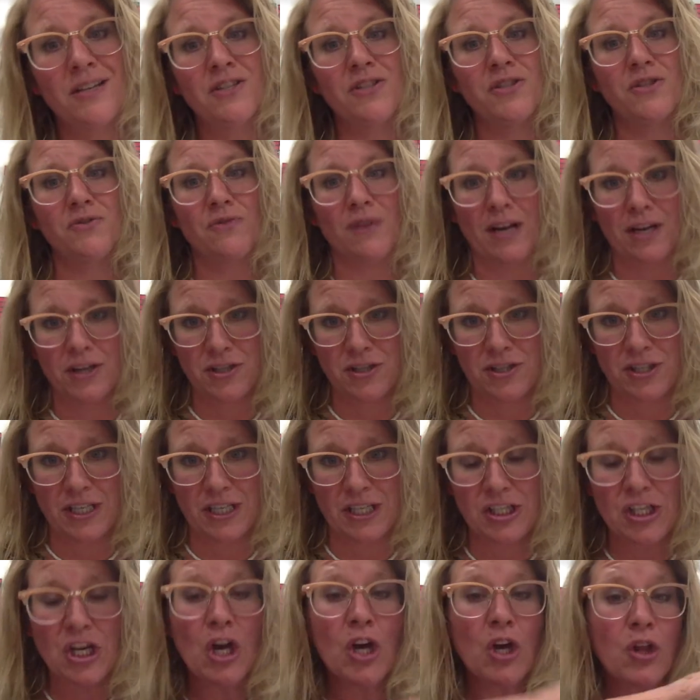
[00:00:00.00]

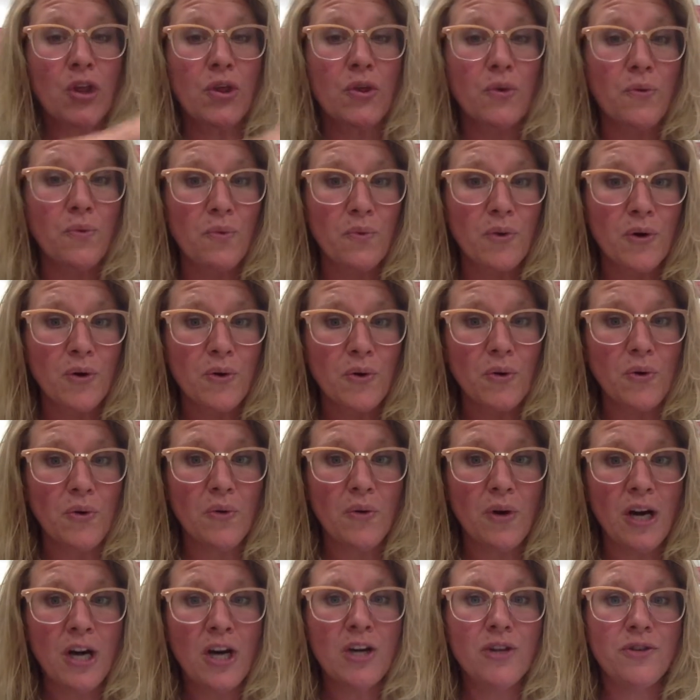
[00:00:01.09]
strategies
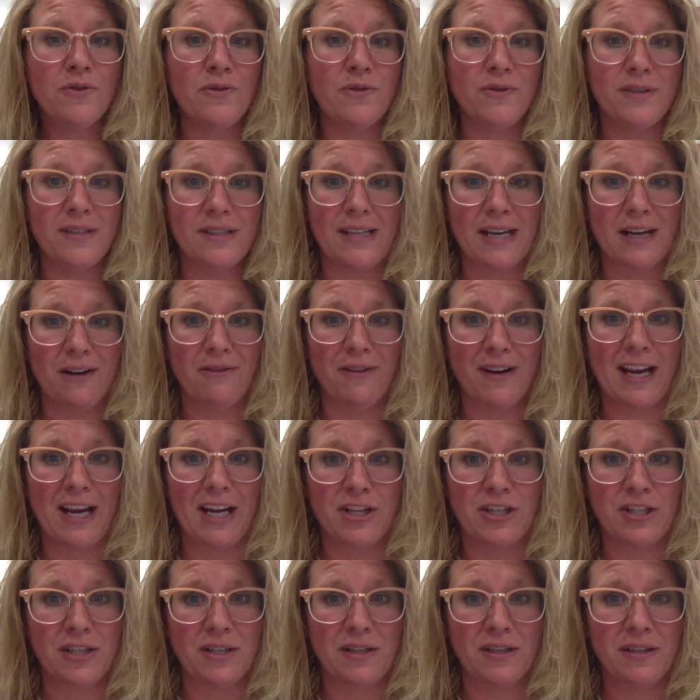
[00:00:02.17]
through true
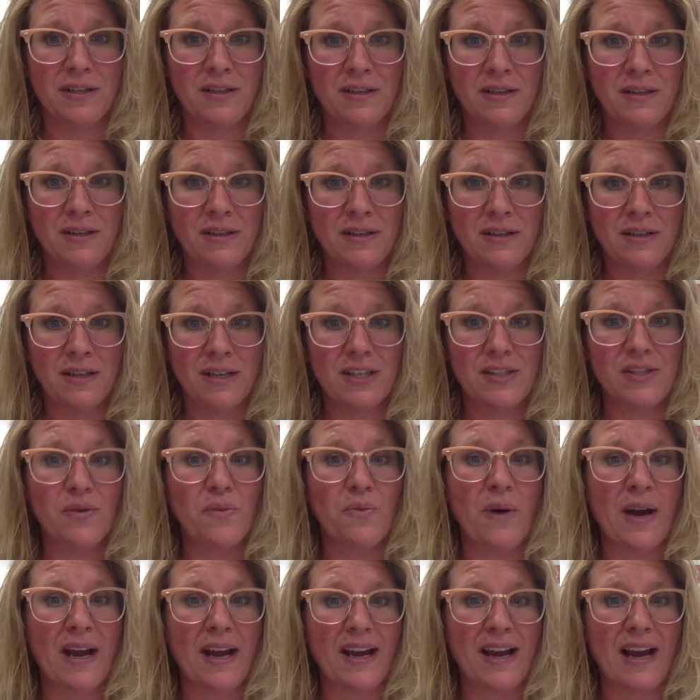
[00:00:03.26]
disaggregation is a
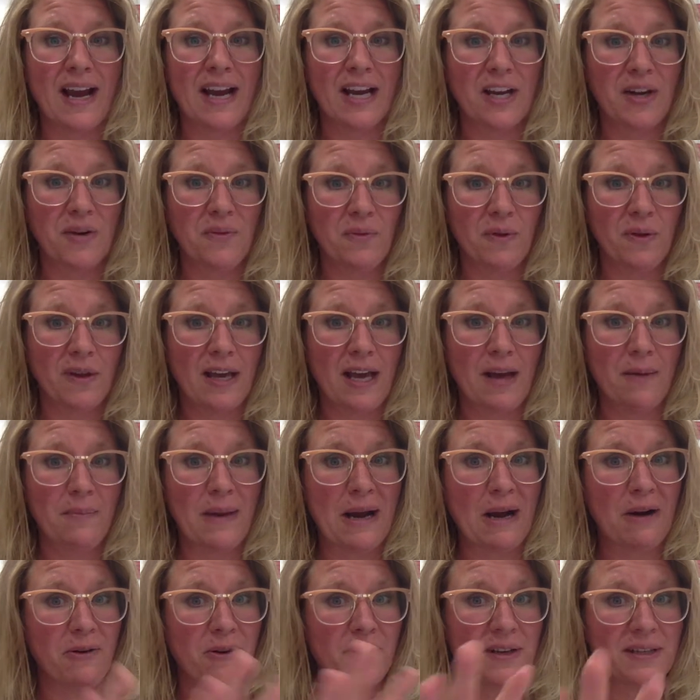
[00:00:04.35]
way I can really help
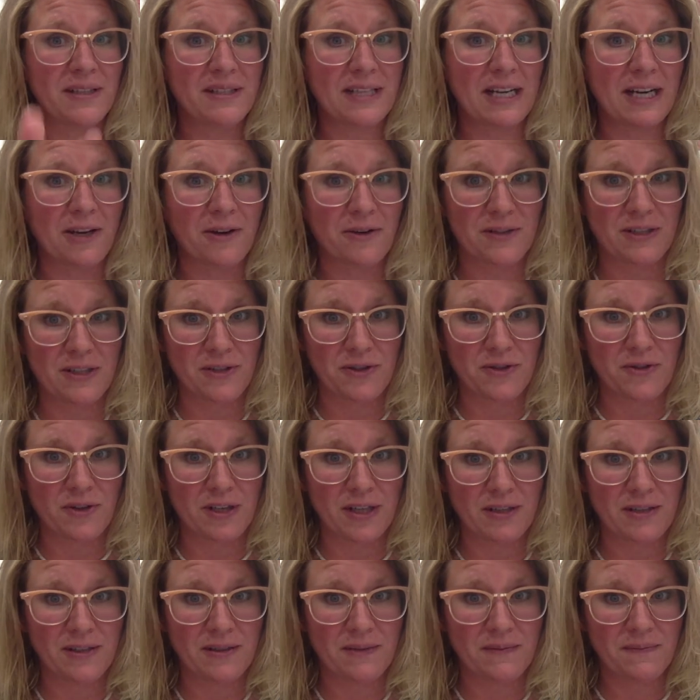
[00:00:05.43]
our entire
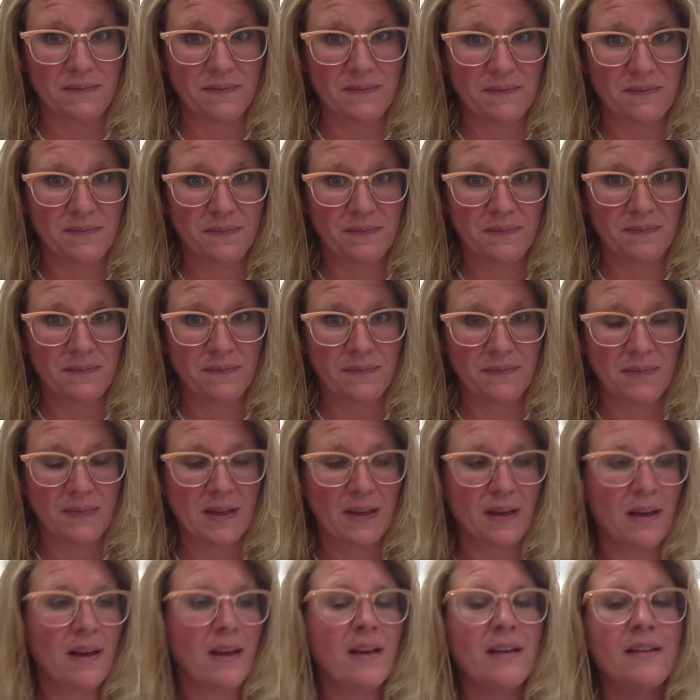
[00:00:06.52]
district.
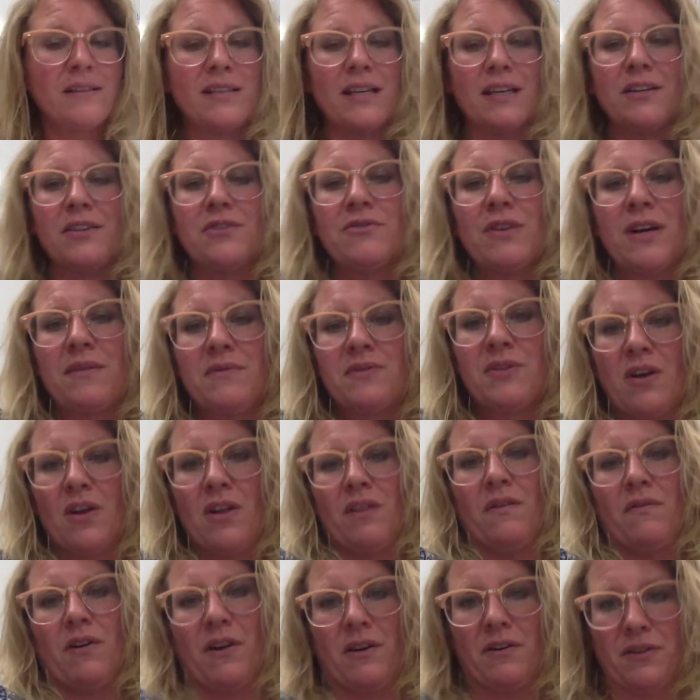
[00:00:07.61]
Data drives all
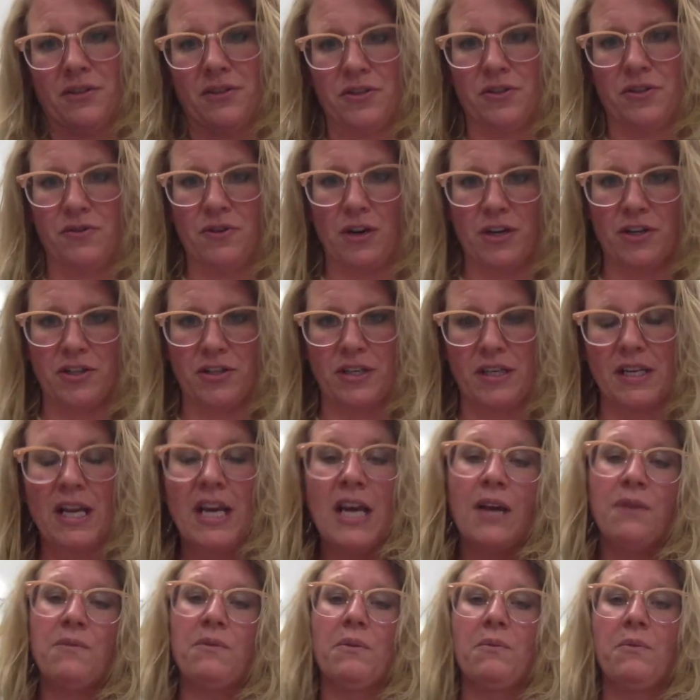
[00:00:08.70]
of our instruction.
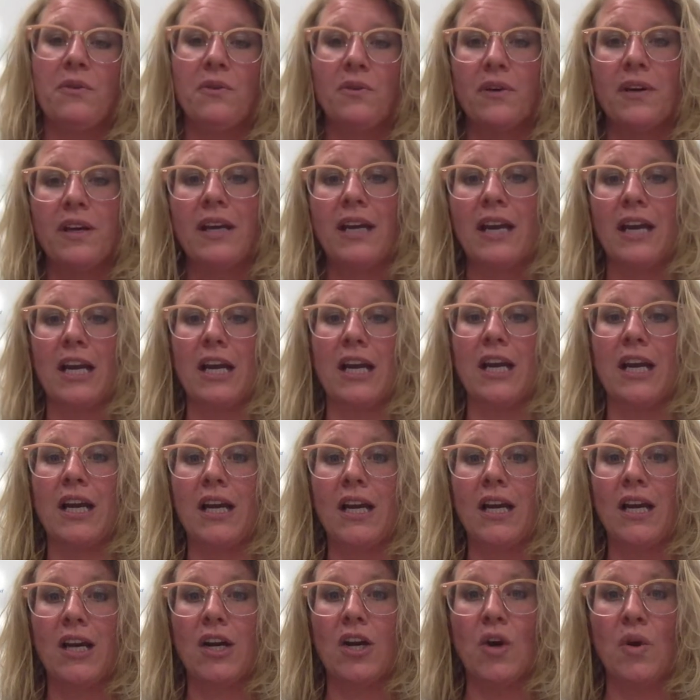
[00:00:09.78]
And when we're looking at
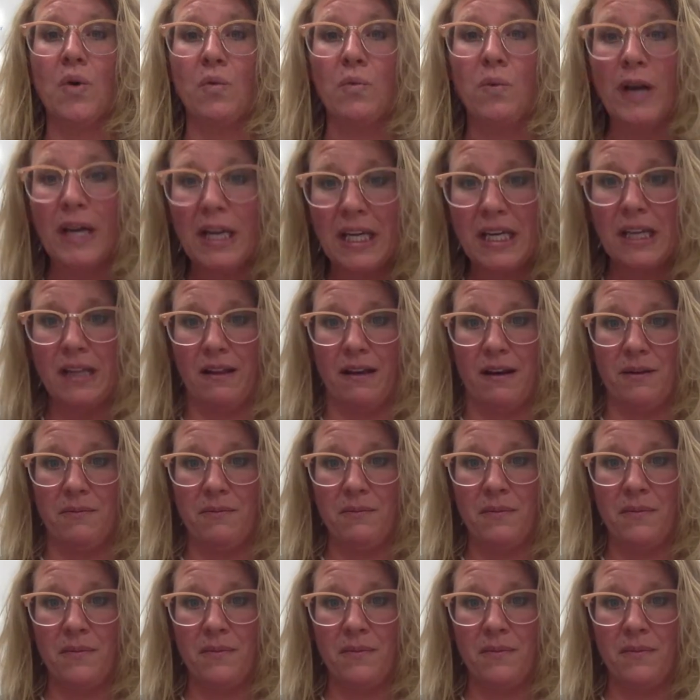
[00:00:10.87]
curriculum,